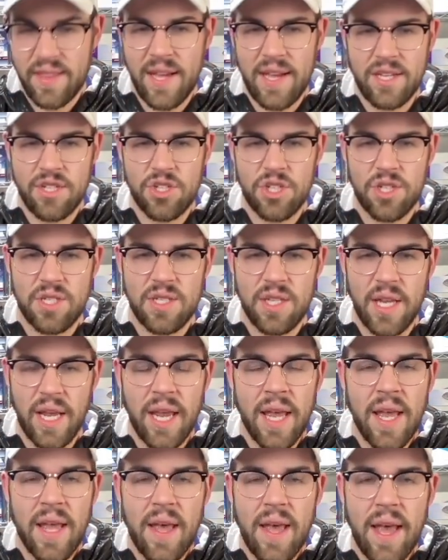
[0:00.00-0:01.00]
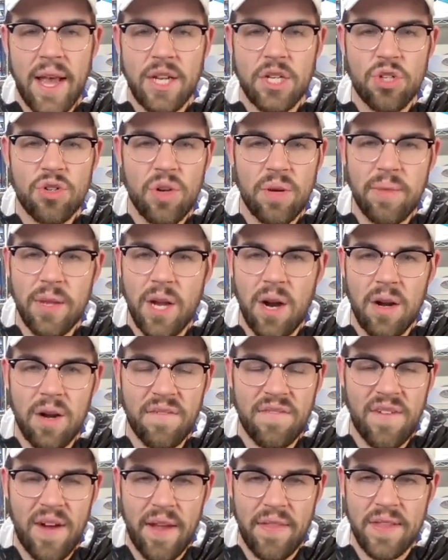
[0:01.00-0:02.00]
at SGC. Extremely hard to
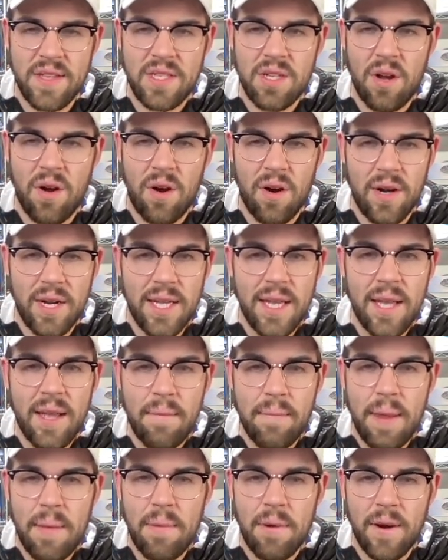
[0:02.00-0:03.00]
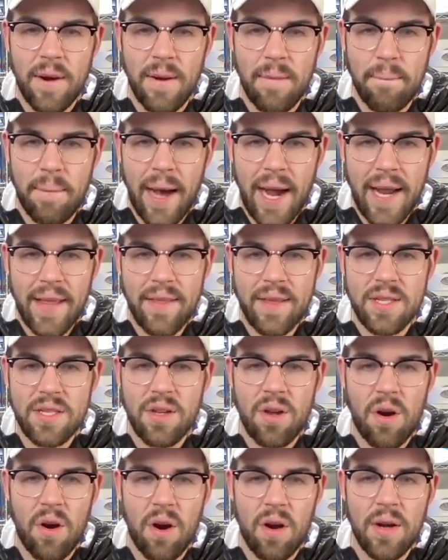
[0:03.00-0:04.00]
find this card. People are going to buy this
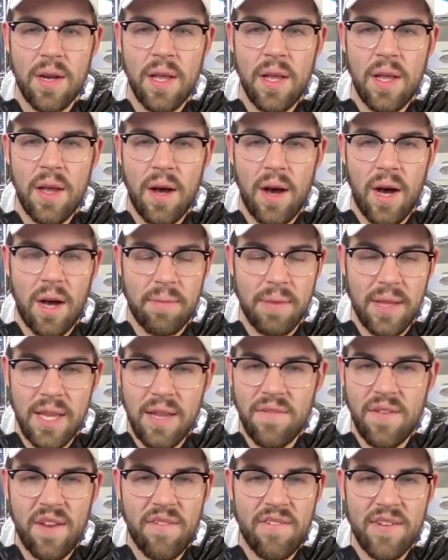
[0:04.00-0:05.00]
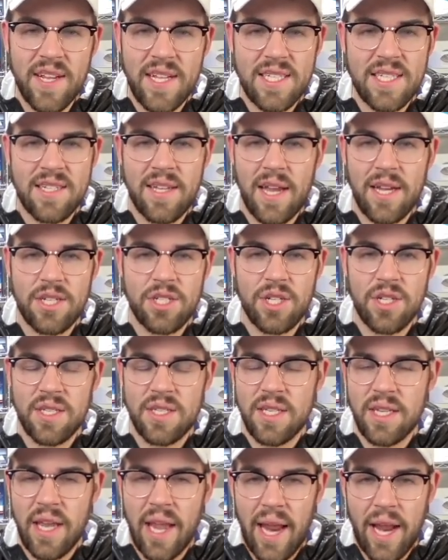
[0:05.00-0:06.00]
card, even if it gets an
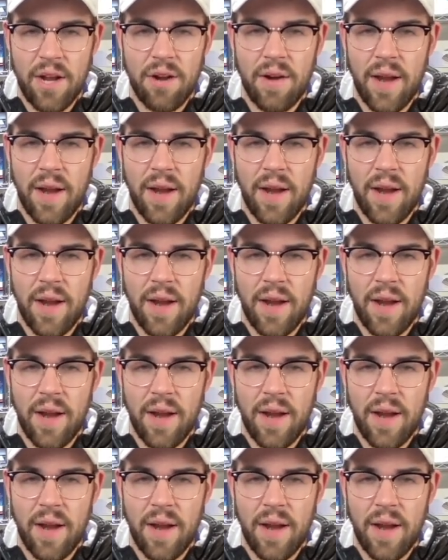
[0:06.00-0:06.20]
SGC 8 or